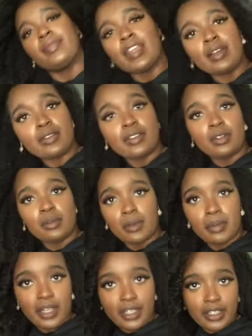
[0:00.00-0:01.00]
That was a little
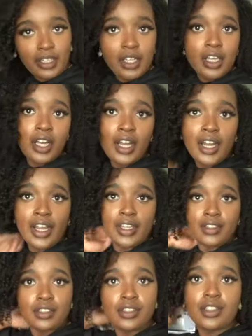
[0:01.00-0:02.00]
bit better. All
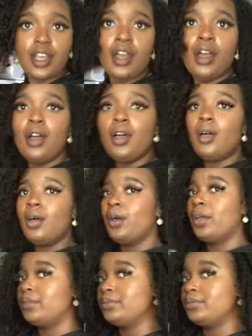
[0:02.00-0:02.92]
right, so how